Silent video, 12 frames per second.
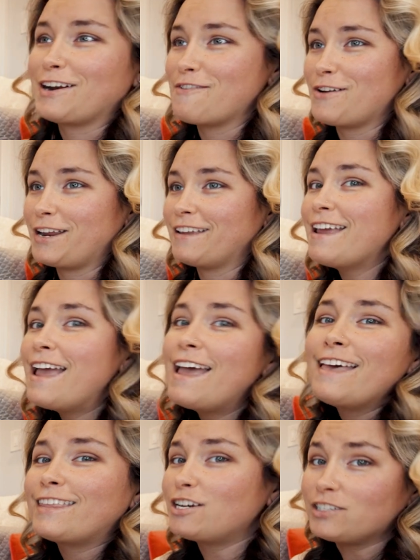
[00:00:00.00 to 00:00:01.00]
ceremony.
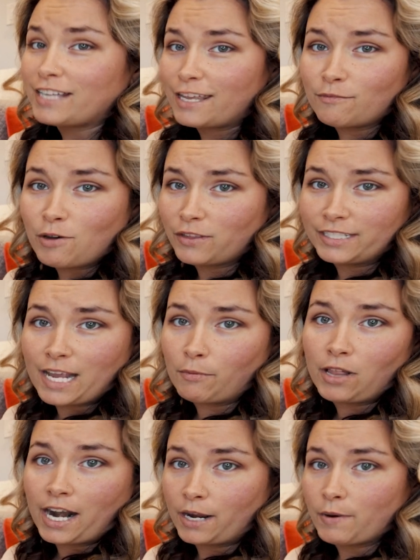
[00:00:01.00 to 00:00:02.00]
They just lay them on the
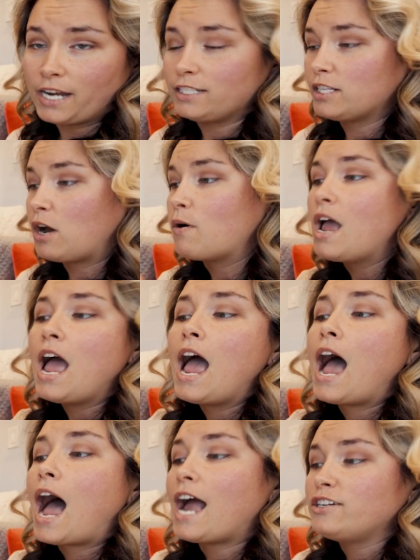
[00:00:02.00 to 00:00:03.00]
table anyway. So
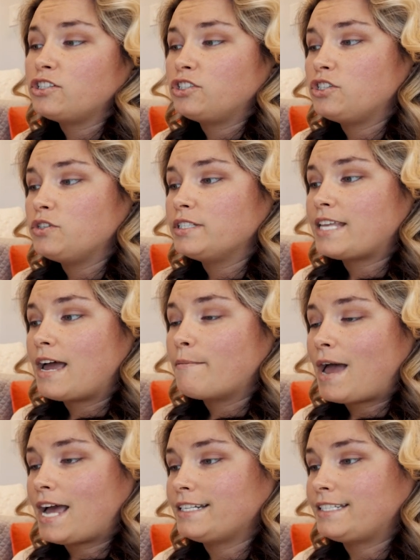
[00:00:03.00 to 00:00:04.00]
I just used them
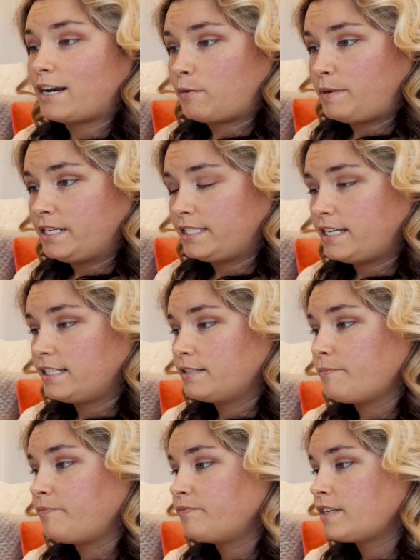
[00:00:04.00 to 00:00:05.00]
as centerpieces.
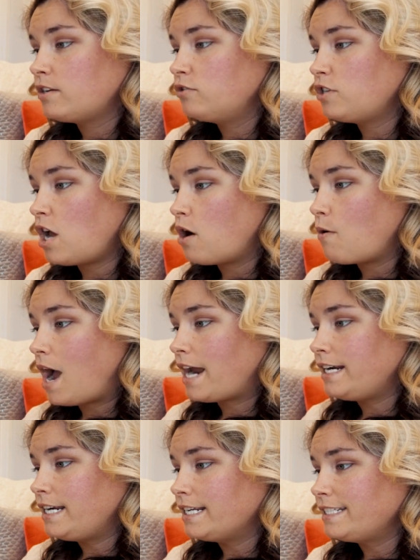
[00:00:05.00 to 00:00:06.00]
So I
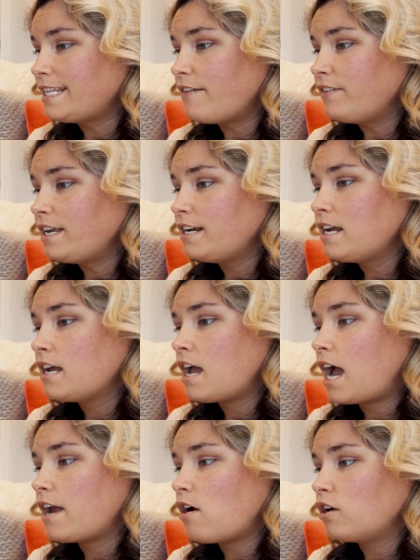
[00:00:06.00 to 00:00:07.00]
needed seven.
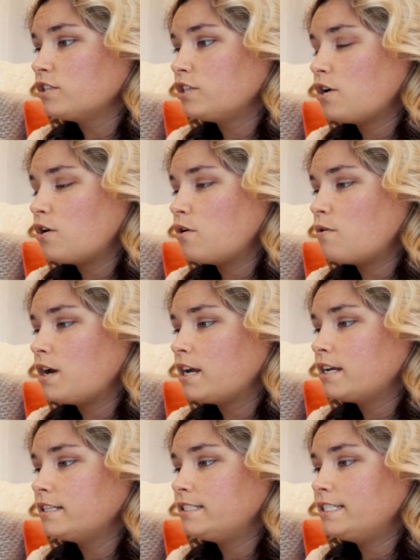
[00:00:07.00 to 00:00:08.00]
I also
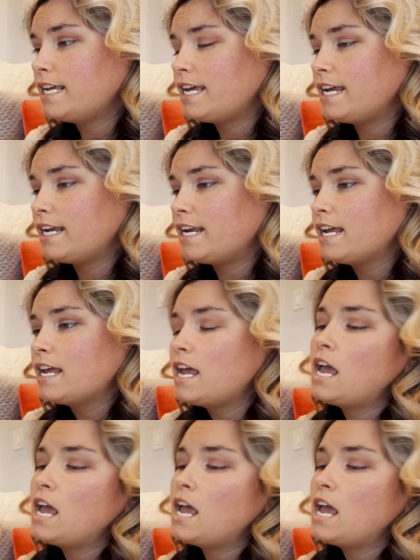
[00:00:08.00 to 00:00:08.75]
did